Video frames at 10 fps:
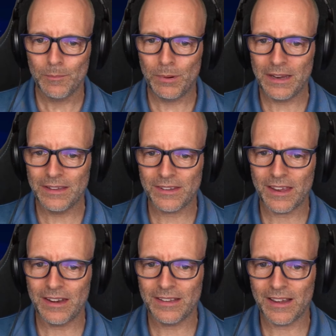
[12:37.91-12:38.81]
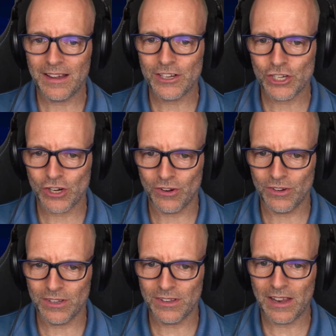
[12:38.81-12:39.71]
Please get in touch
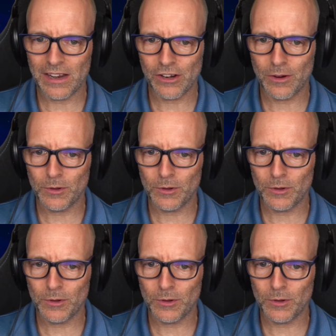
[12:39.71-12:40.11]
on Telegram